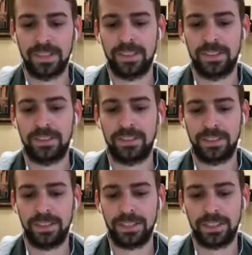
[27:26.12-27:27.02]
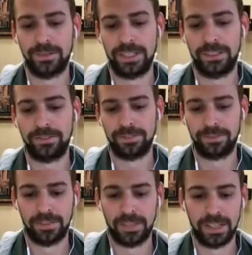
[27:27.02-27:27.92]
Let's see. I mean,
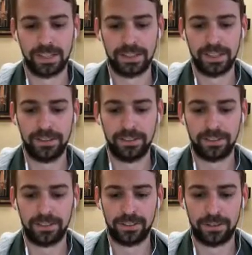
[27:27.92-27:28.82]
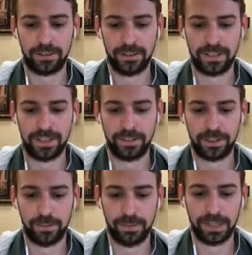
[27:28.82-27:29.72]
cloud software is definitely
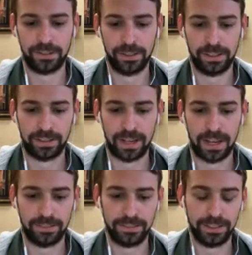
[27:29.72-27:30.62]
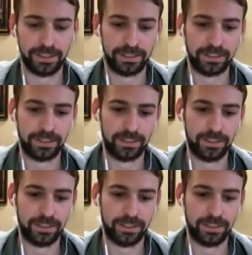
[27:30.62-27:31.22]
the big one that's obvious.